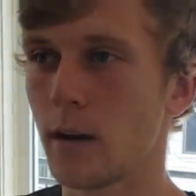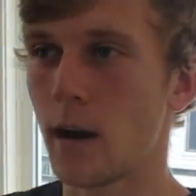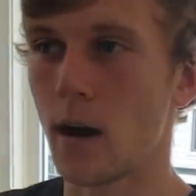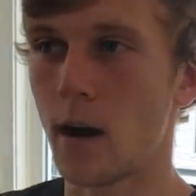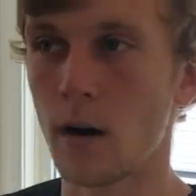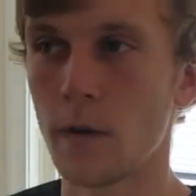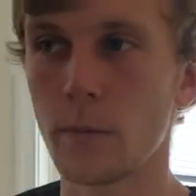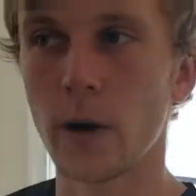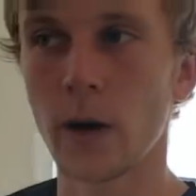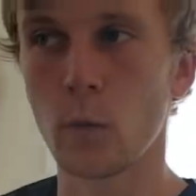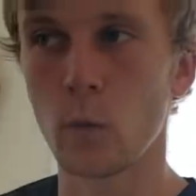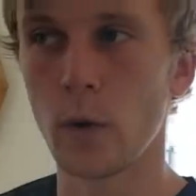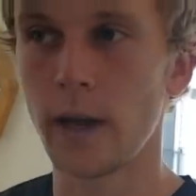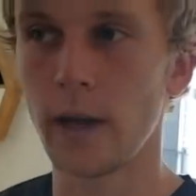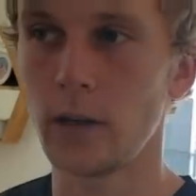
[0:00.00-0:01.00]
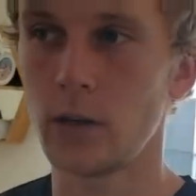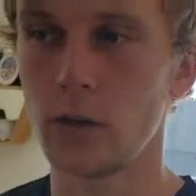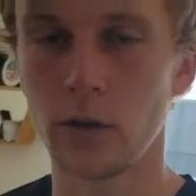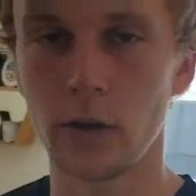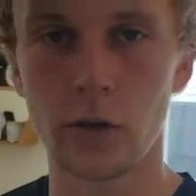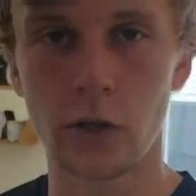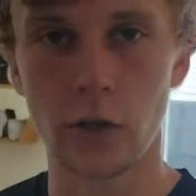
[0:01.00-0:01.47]
on my way
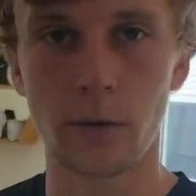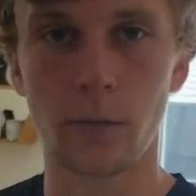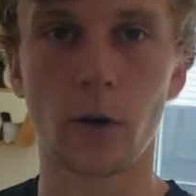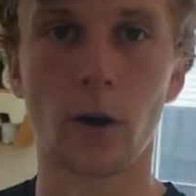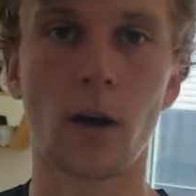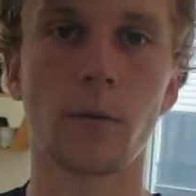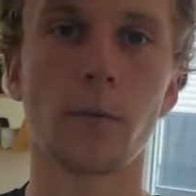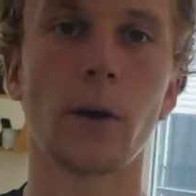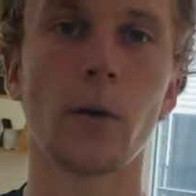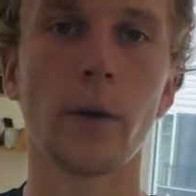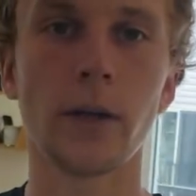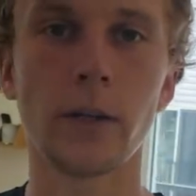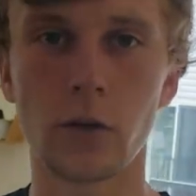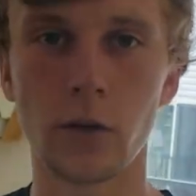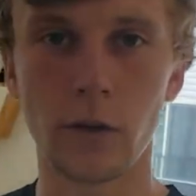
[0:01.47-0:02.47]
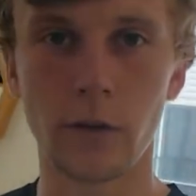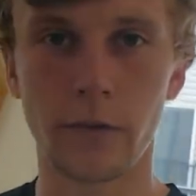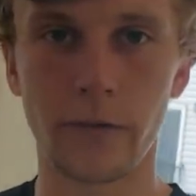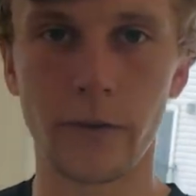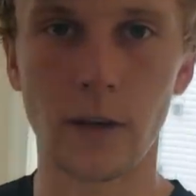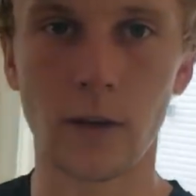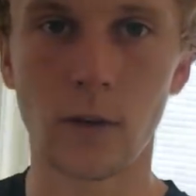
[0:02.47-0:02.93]
to the gym or on my way to the
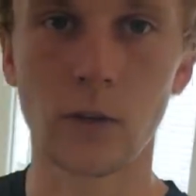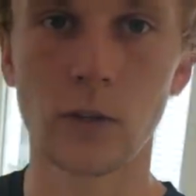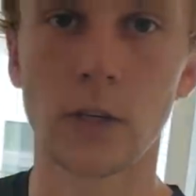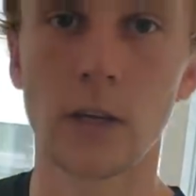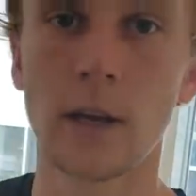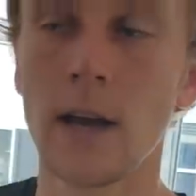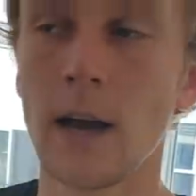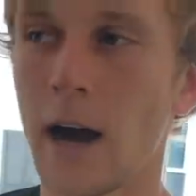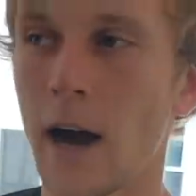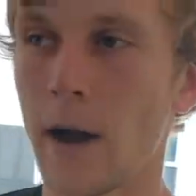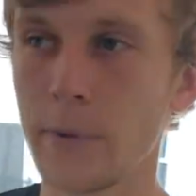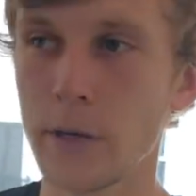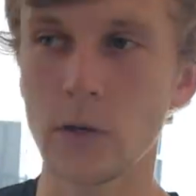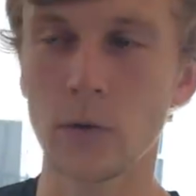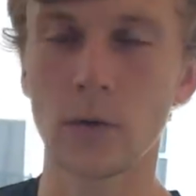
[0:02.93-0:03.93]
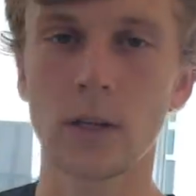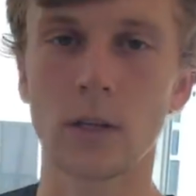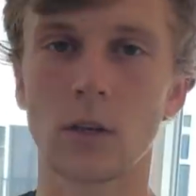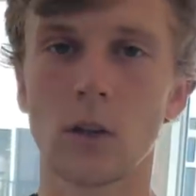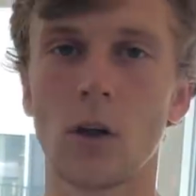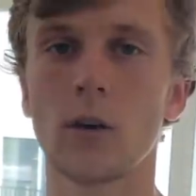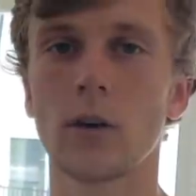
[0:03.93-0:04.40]
field. I've been doing
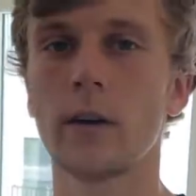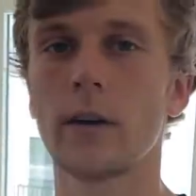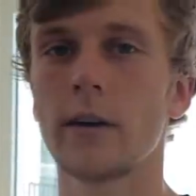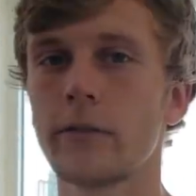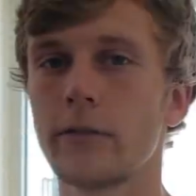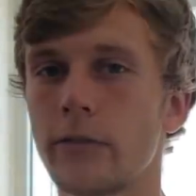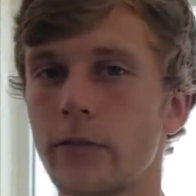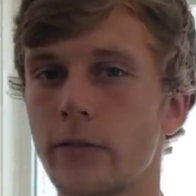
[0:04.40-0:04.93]
this long enough,